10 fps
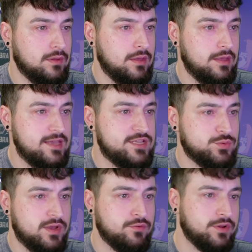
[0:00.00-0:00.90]
Each
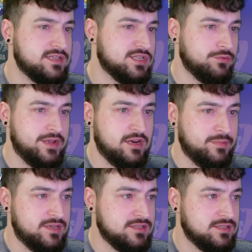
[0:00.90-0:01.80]
wave only has 3
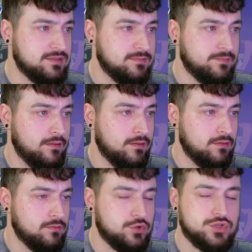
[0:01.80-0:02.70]
enemies,
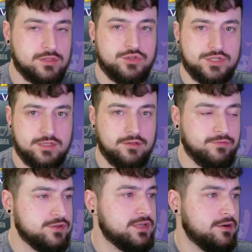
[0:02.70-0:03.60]
just in the
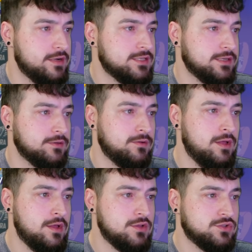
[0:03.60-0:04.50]
first area still.
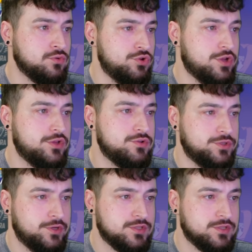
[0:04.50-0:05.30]
So you can use units with